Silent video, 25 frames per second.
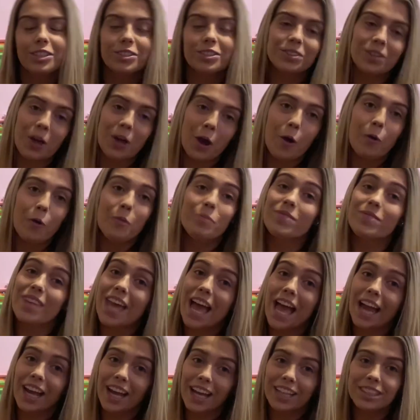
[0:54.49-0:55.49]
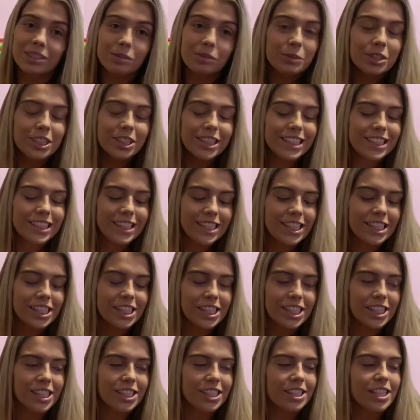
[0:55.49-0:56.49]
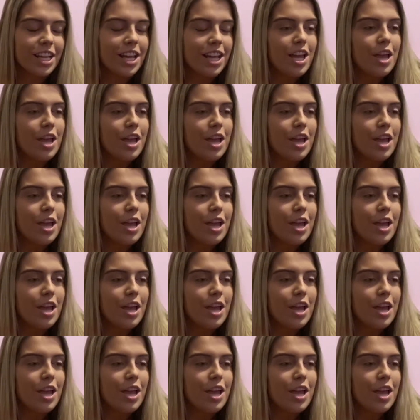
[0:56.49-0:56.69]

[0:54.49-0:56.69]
so I got some good deals.